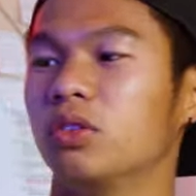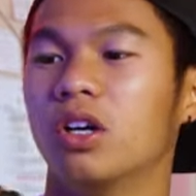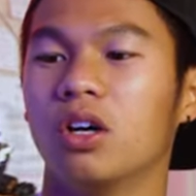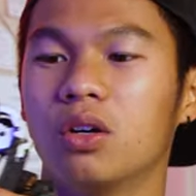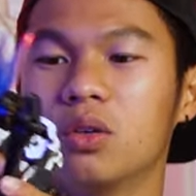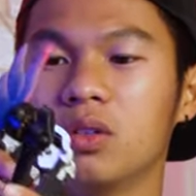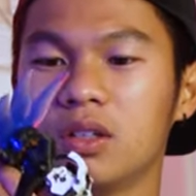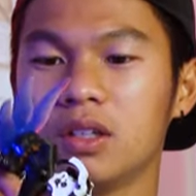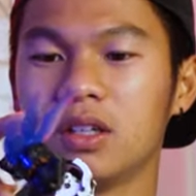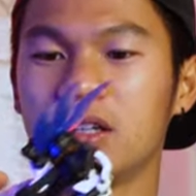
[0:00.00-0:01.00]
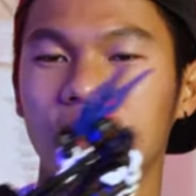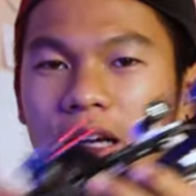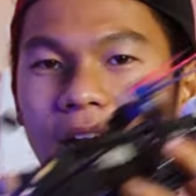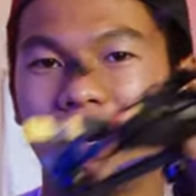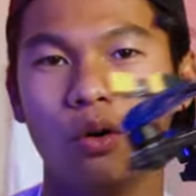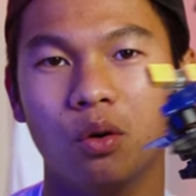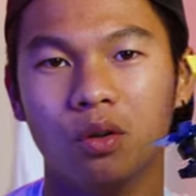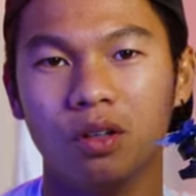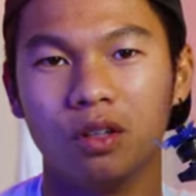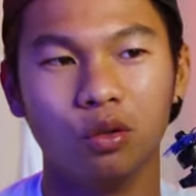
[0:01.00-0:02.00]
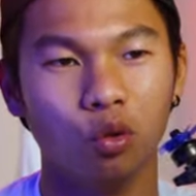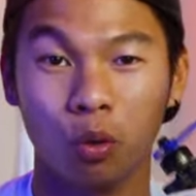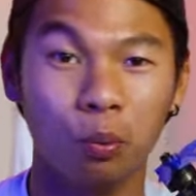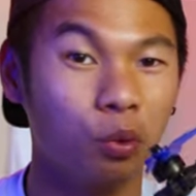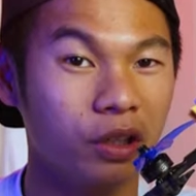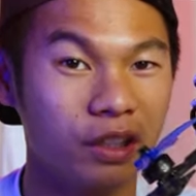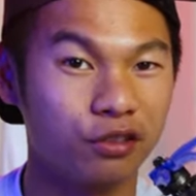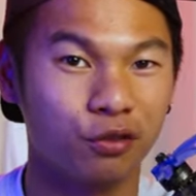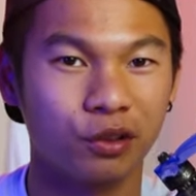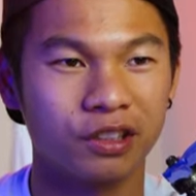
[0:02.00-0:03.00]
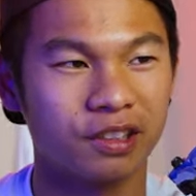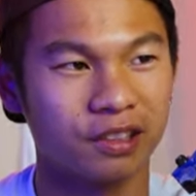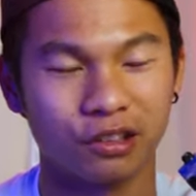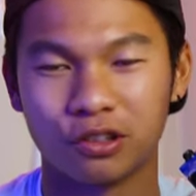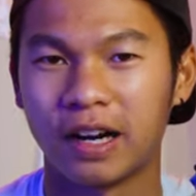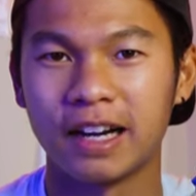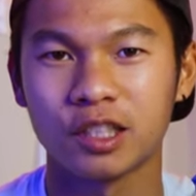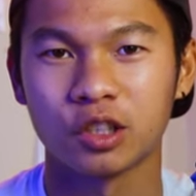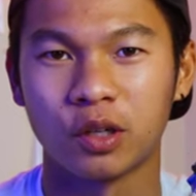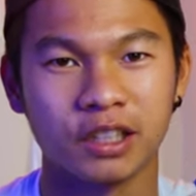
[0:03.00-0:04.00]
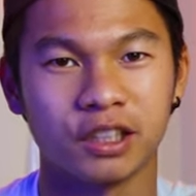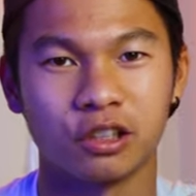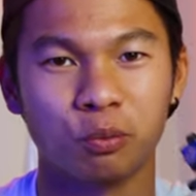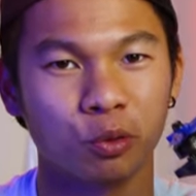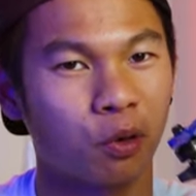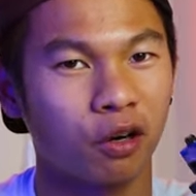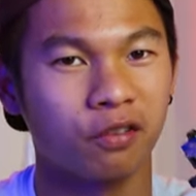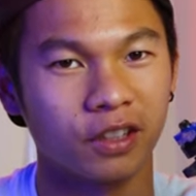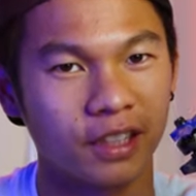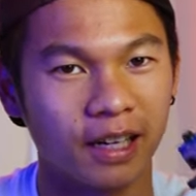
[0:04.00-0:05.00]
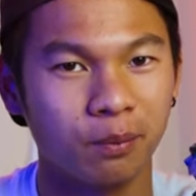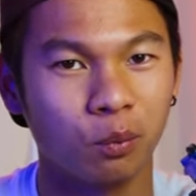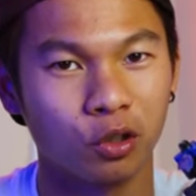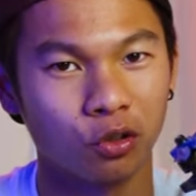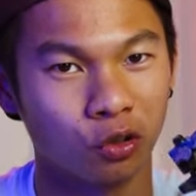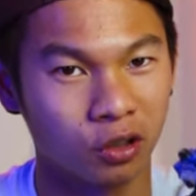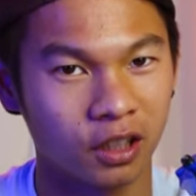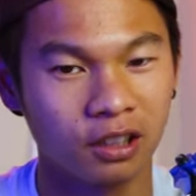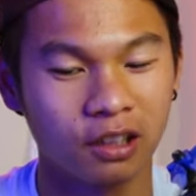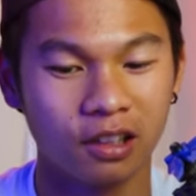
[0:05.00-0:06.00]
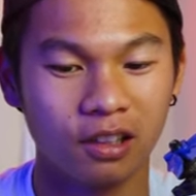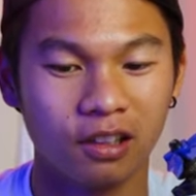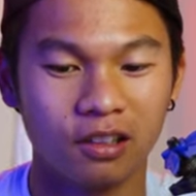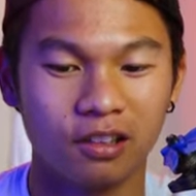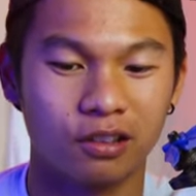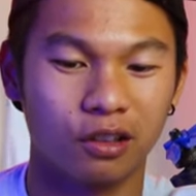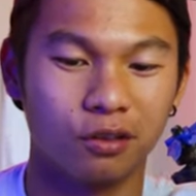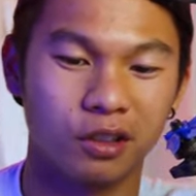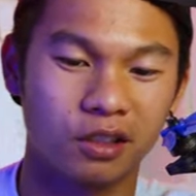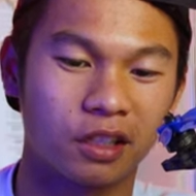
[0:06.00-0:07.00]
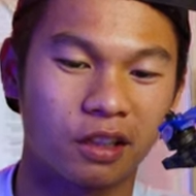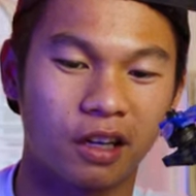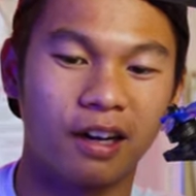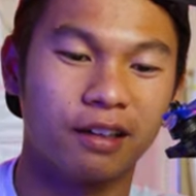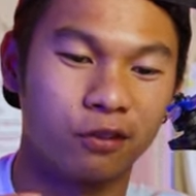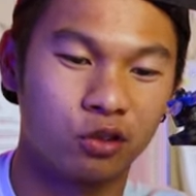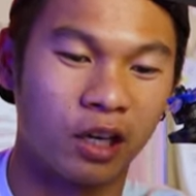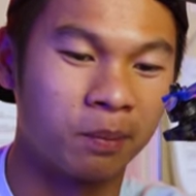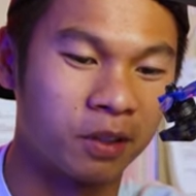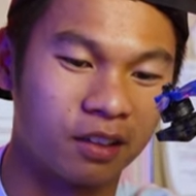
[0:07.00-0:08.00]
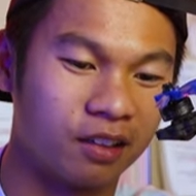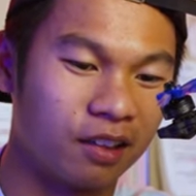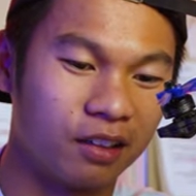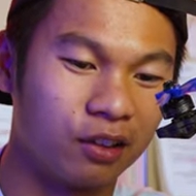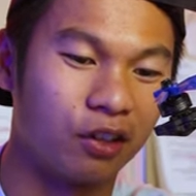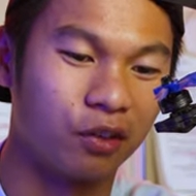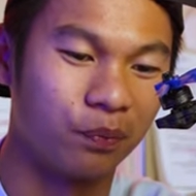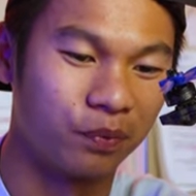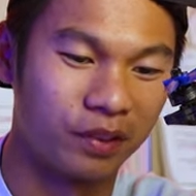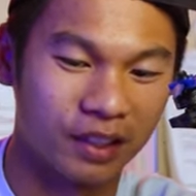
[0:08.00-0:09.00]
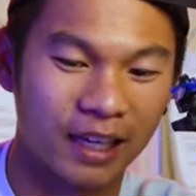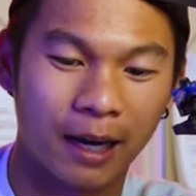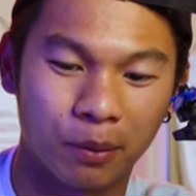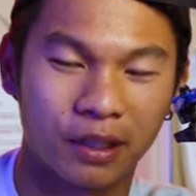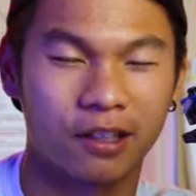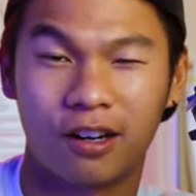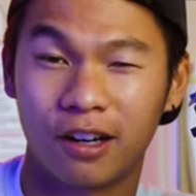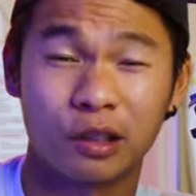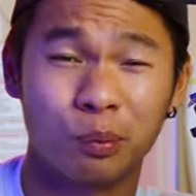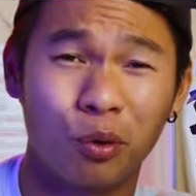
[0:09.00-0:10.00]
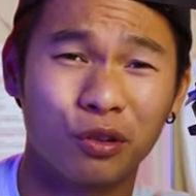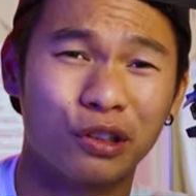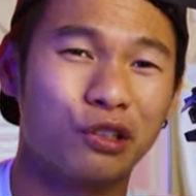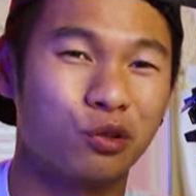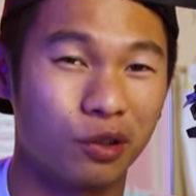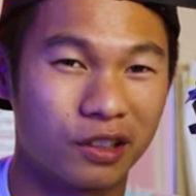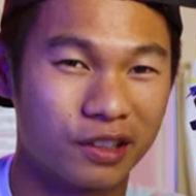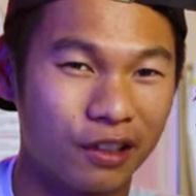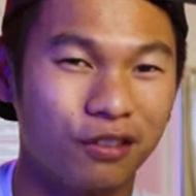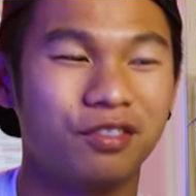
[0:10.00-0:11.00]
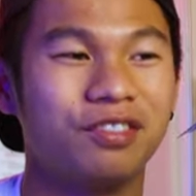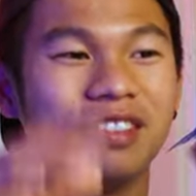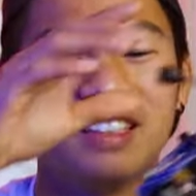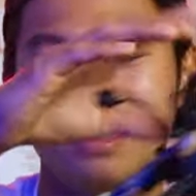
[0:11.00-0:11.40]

know how normal it is for these things to crash. Crashing is almost part of the game when you're learning. So just the thought of strapping, you know, a camera that costs more than the drone itself,